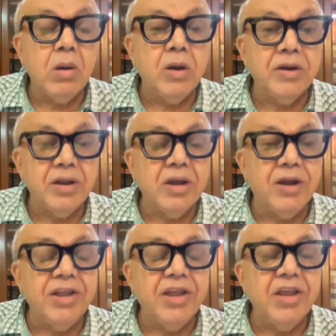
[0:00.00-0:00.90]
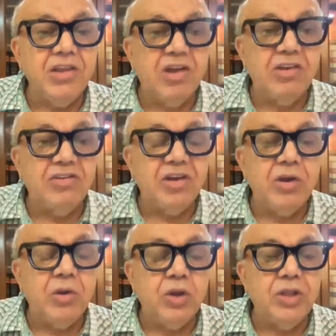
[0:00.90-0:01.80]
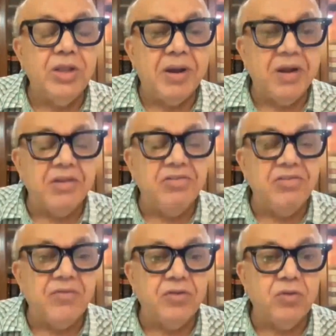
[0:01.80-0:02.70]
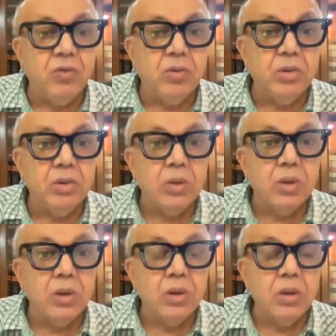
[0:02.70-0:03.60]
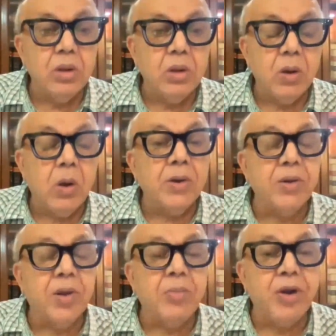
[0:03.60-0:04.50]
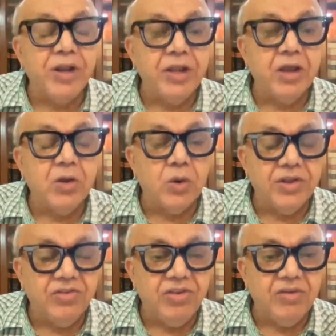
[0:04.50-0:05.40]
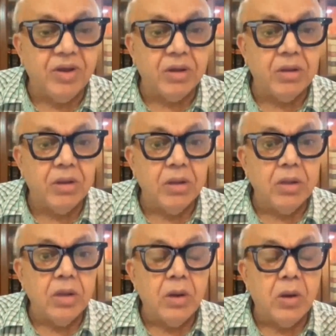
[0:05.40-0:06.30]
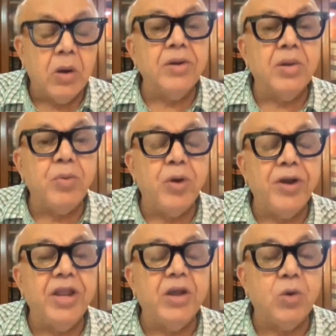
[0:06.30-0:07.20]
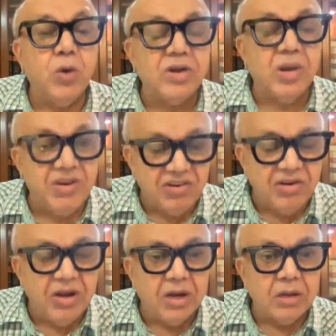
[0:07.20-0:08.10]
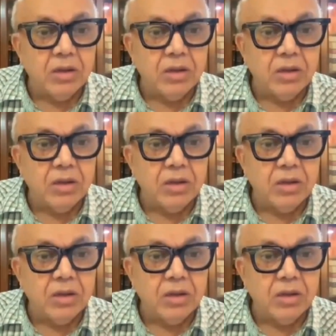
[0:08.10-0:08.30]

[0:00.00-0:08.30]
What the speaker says: Order granting an injunction during the pendency of a suit. Order appointing a court receiver, order appointing a court commissioner.